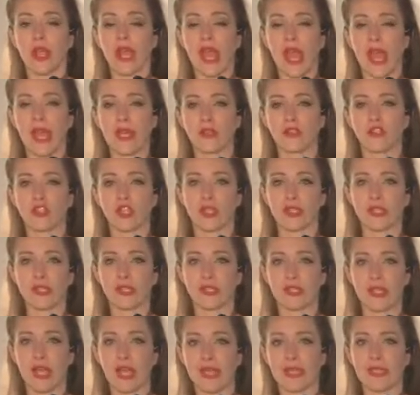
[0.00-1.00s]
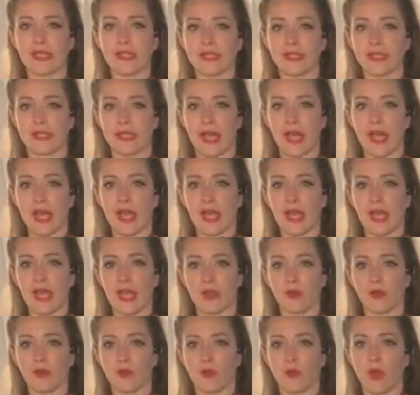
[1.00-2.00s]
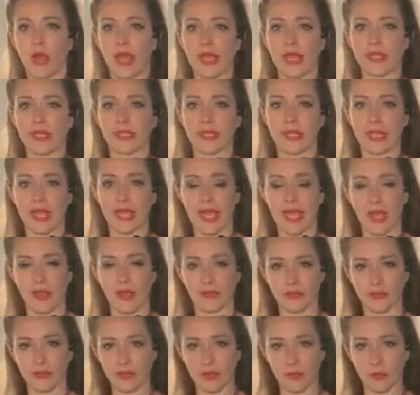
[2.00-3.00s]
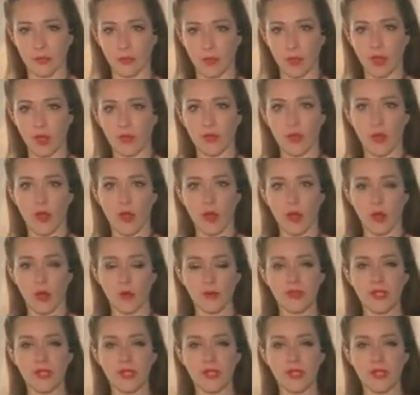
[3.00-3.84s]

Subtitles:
and just side to side, right and left. Bring the arms